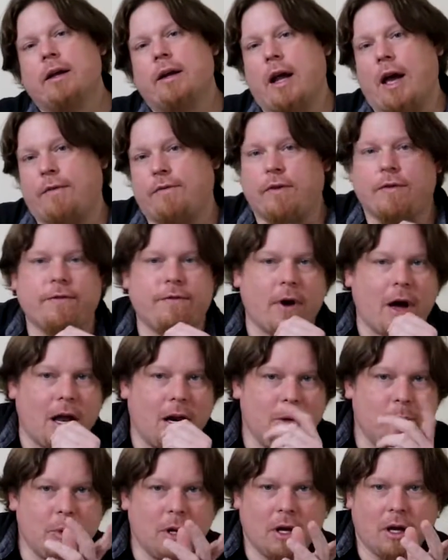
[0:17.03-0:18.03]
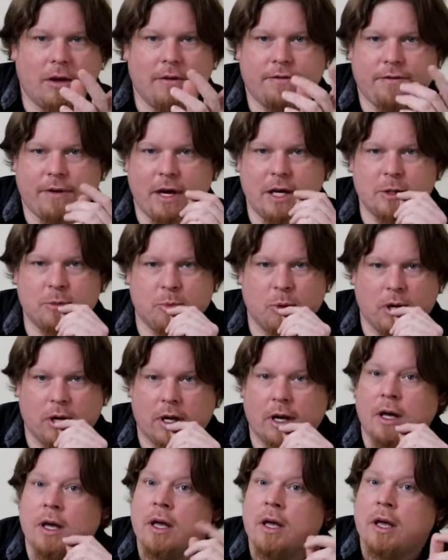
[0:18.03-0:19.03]
Now if you follow me on
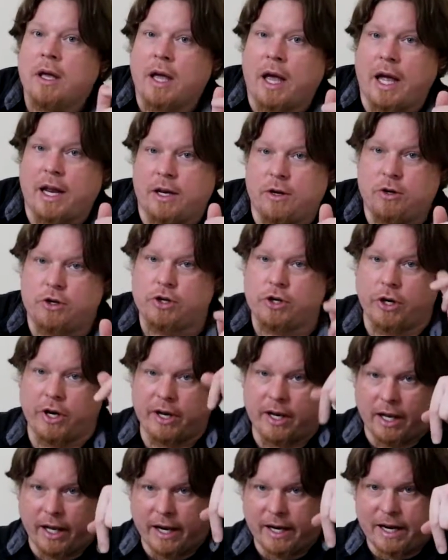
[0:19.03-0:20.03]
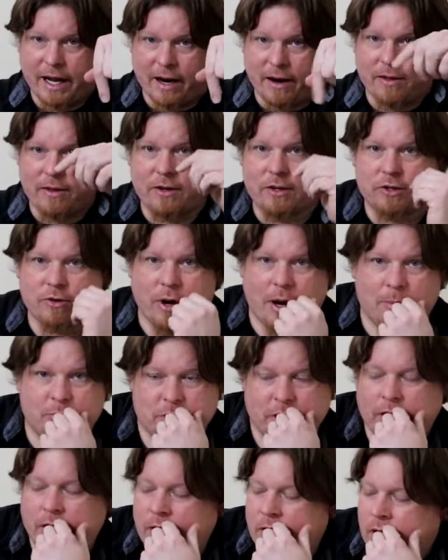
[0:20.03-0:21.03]
Facebook, and you should, link down in the
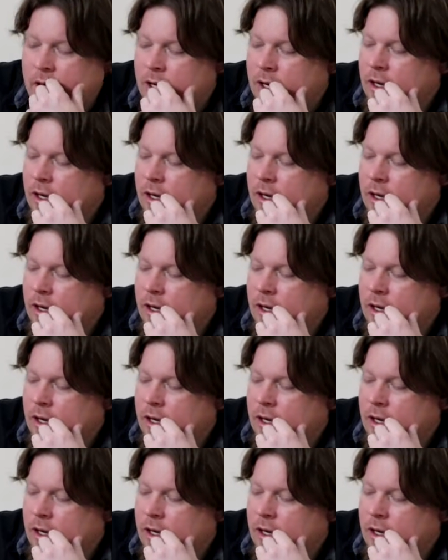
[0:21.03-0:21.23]
description,